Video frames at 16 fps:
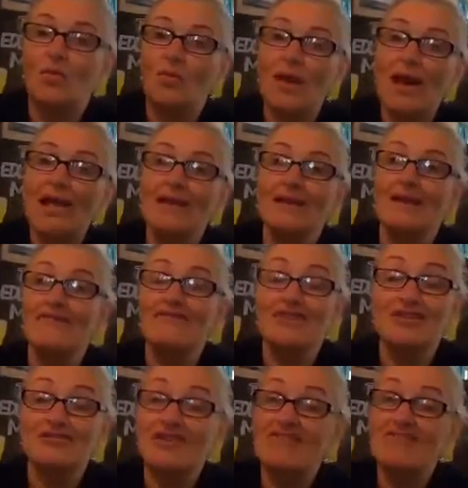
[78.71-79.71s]
Well, a
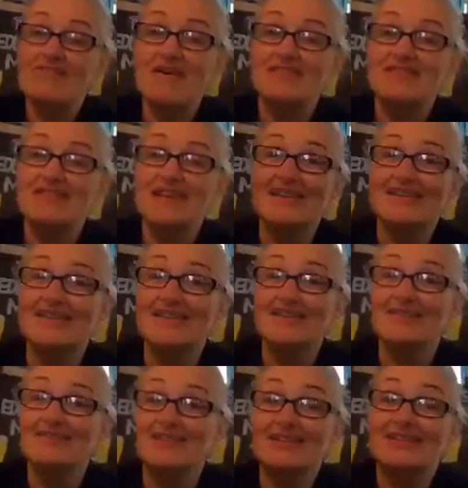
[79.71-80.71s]
few of them have said that
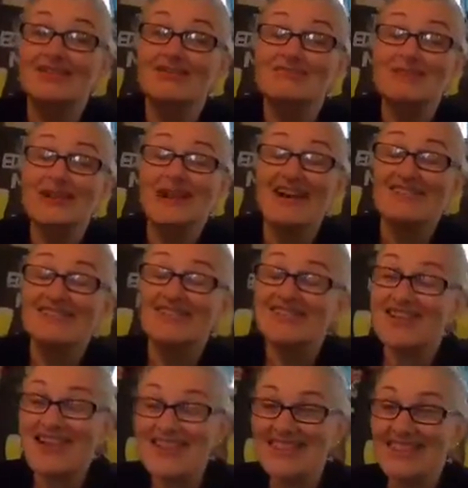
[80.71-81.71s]
they will come and have a
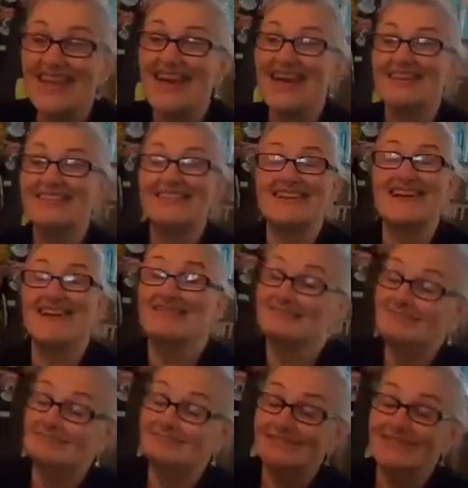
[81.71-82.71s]
drink there.
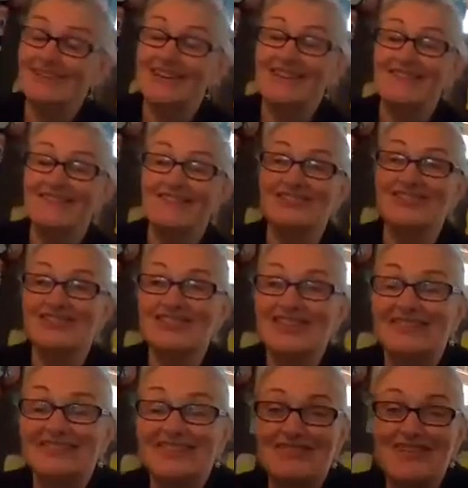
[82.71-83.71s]
So, you know, we'll just
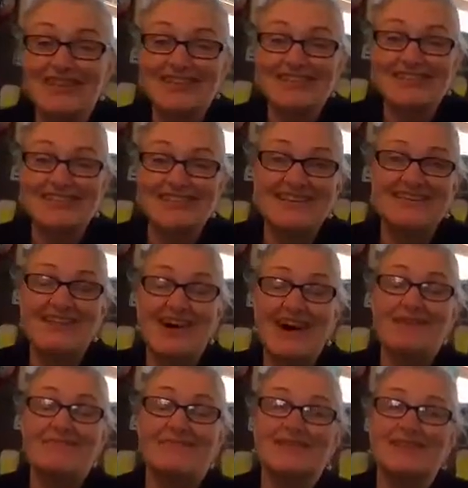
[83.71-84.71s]
have to wait and see. Well,
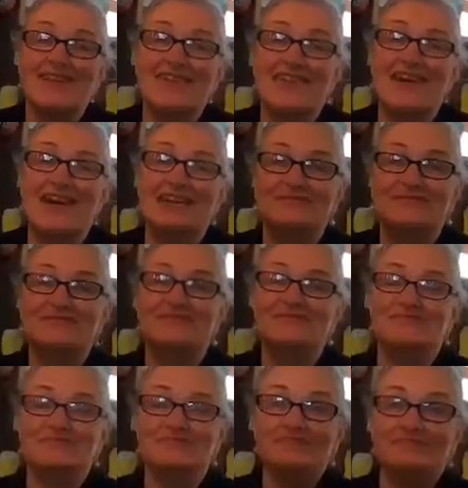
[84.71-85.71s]
you never
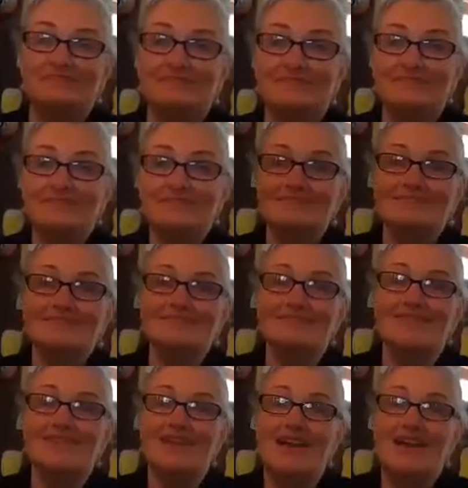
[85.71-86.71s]
know. They might even come and
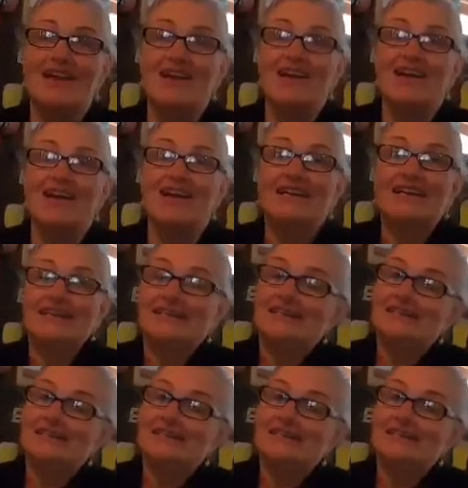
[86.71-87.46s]
watch a game.